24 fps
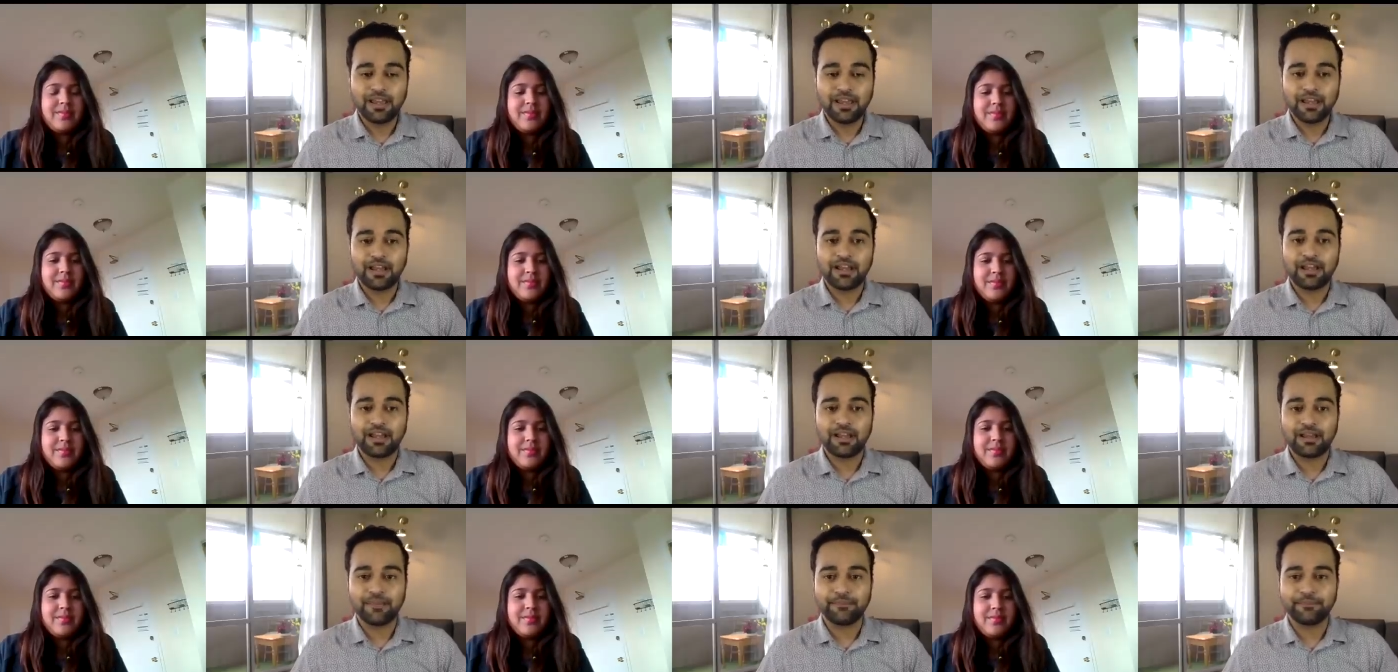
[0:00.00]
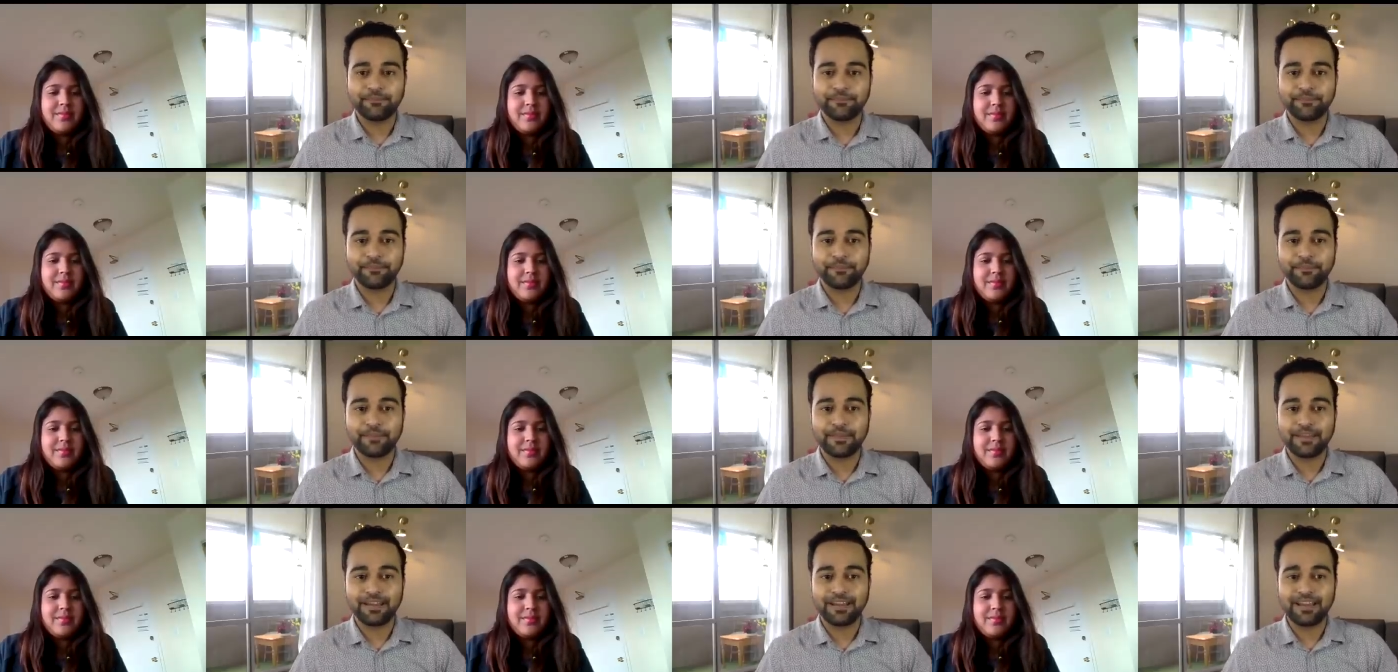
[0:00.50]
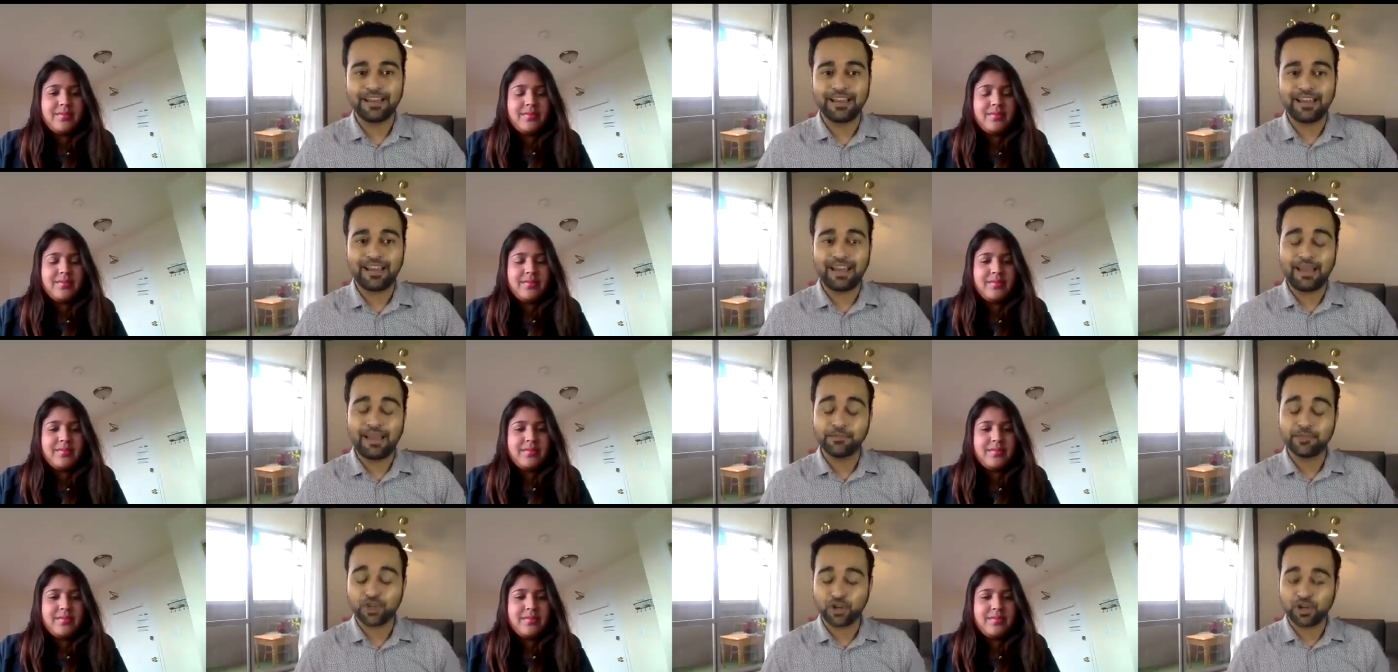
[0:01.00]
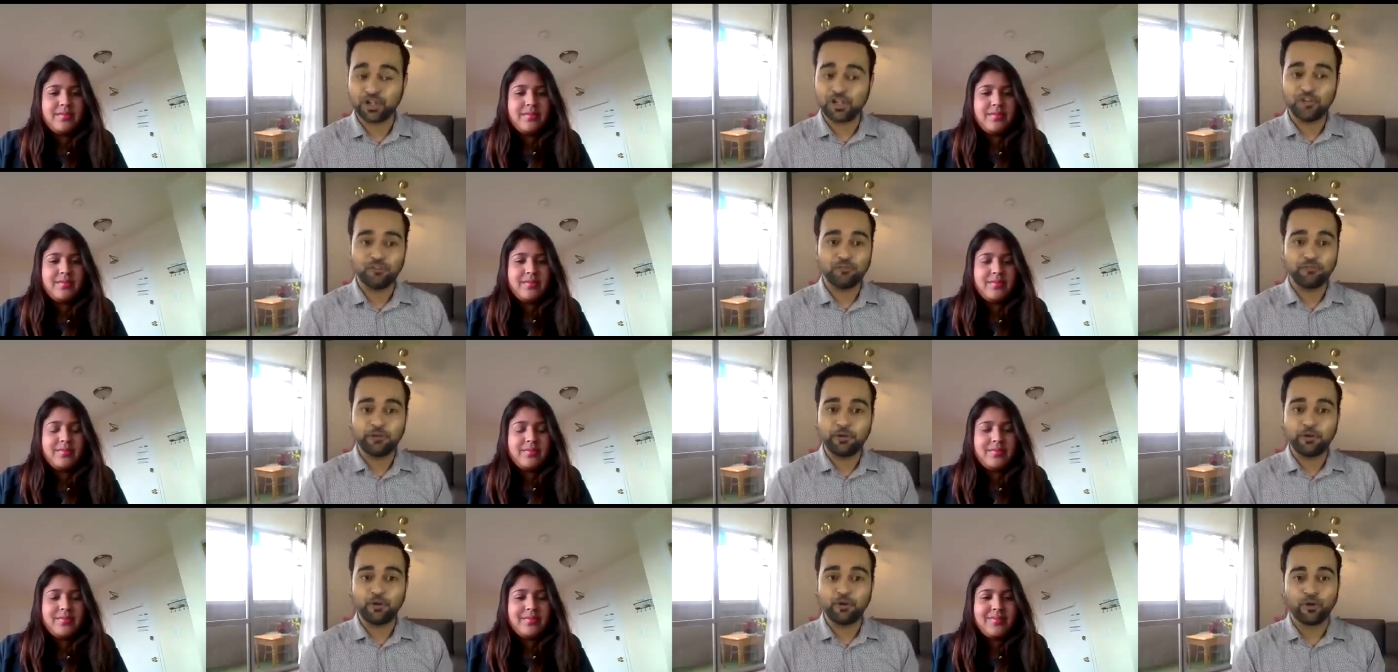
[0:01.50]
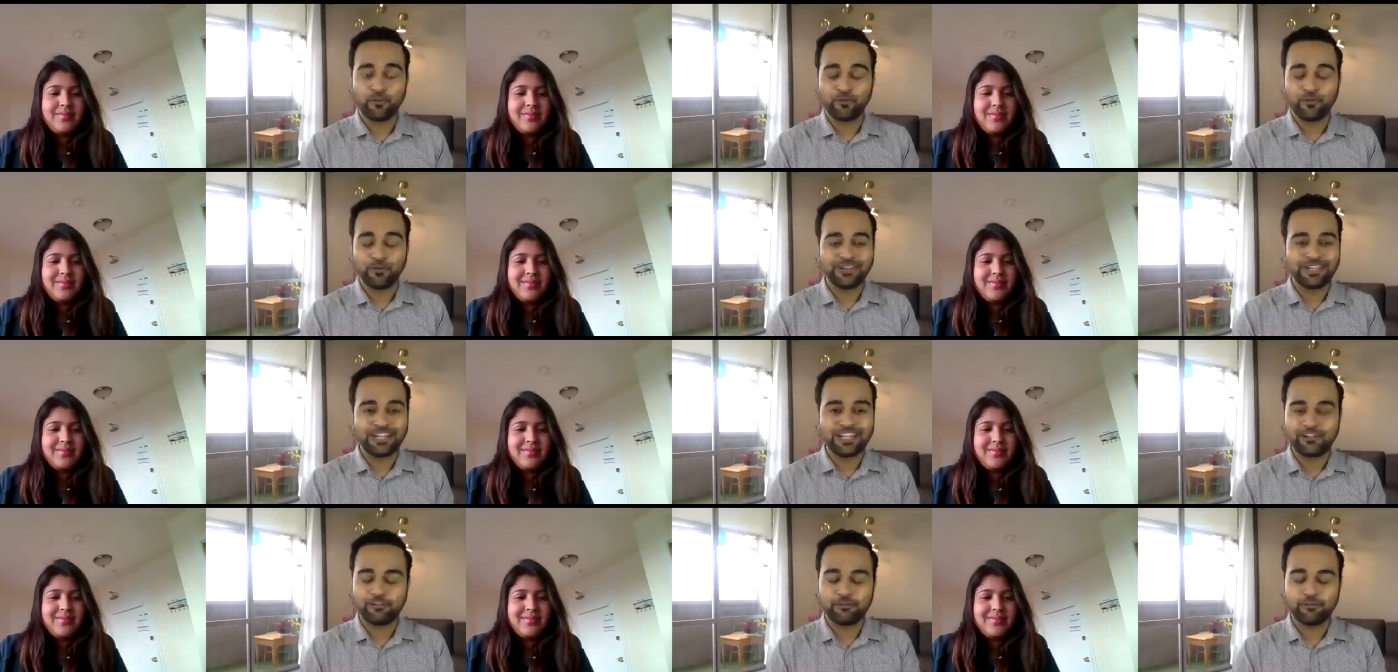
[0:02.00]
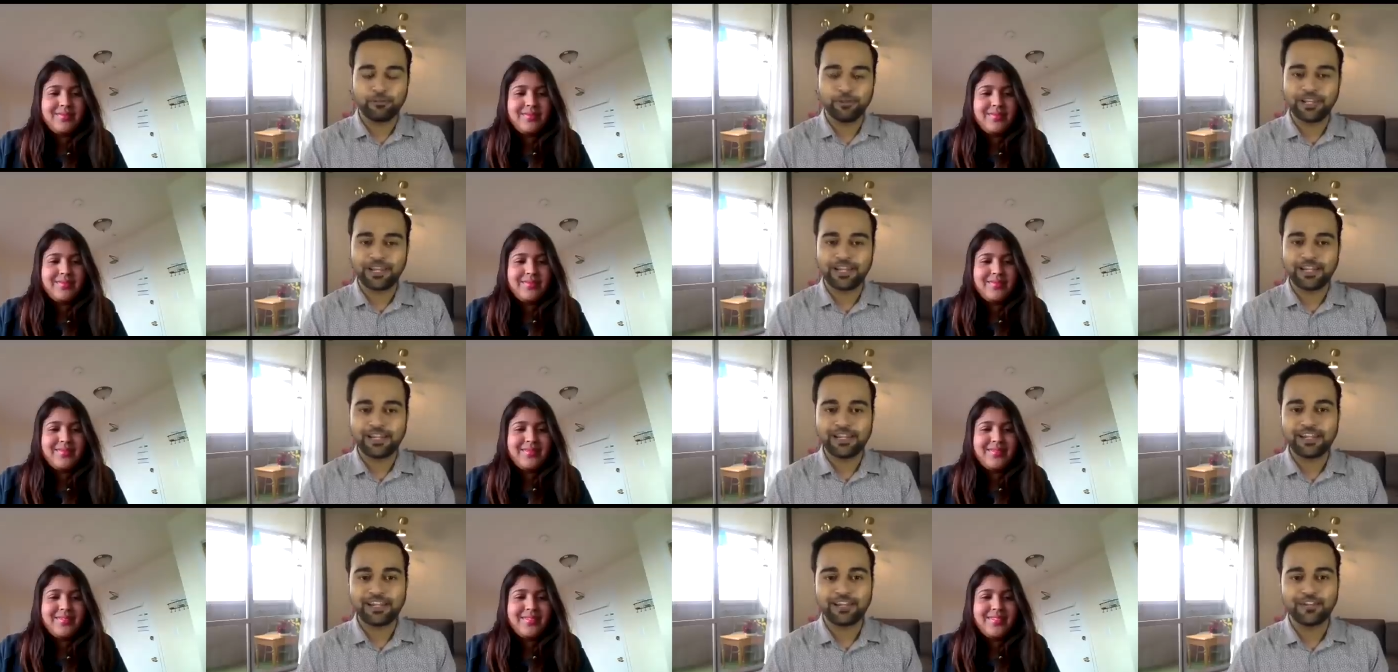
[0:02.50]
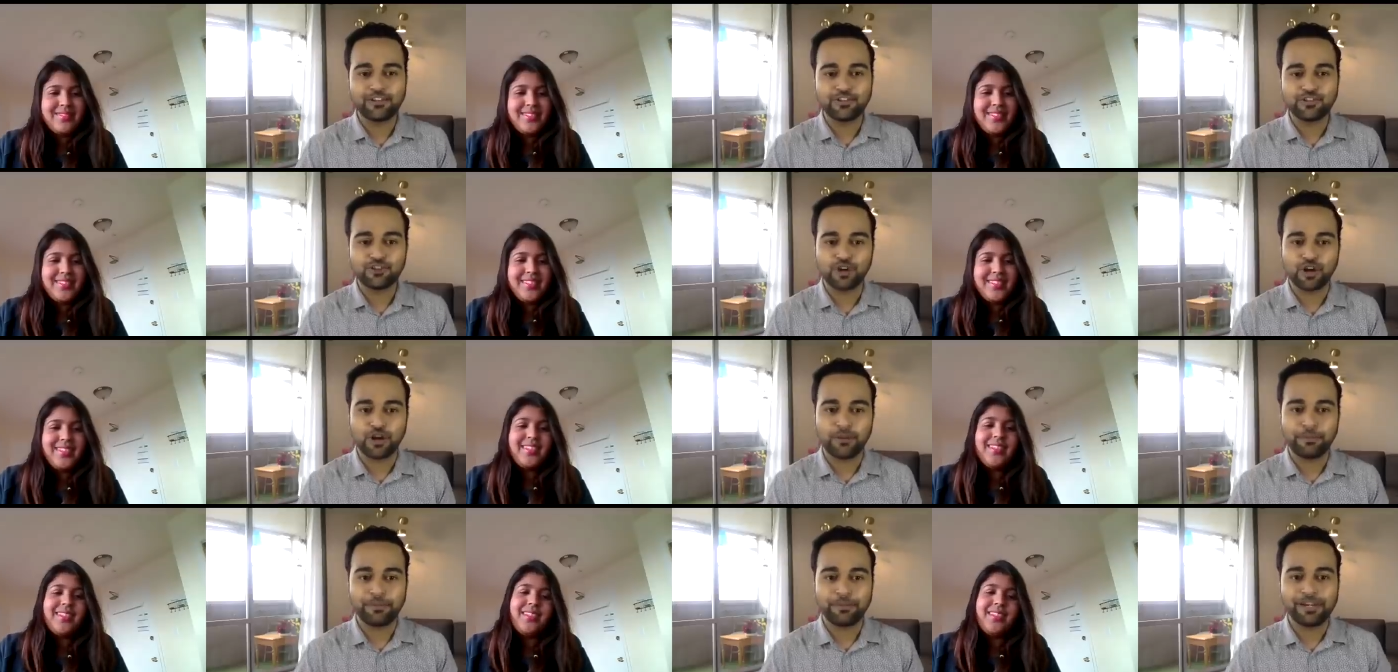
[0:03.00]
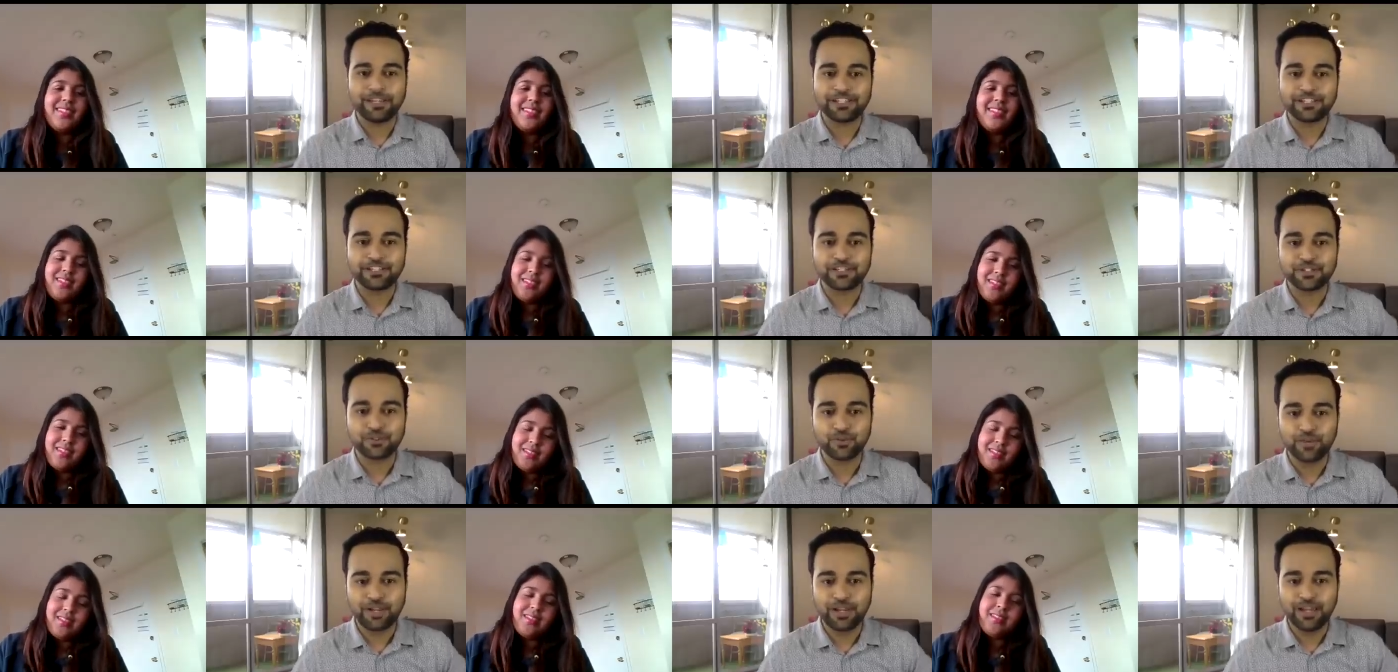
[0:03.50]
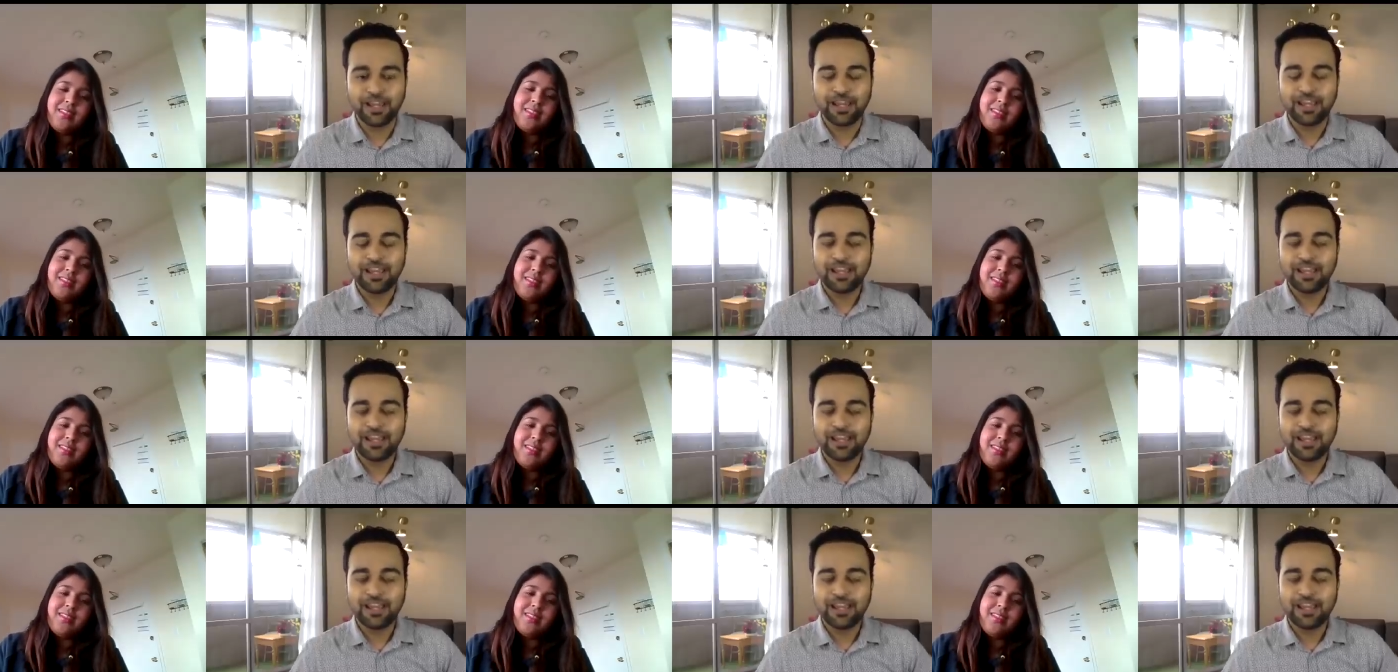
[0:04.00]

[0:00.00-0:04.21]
Speaker 1: Um, I'm sure you'd be hopeful that you'd be getting your job pretty soon.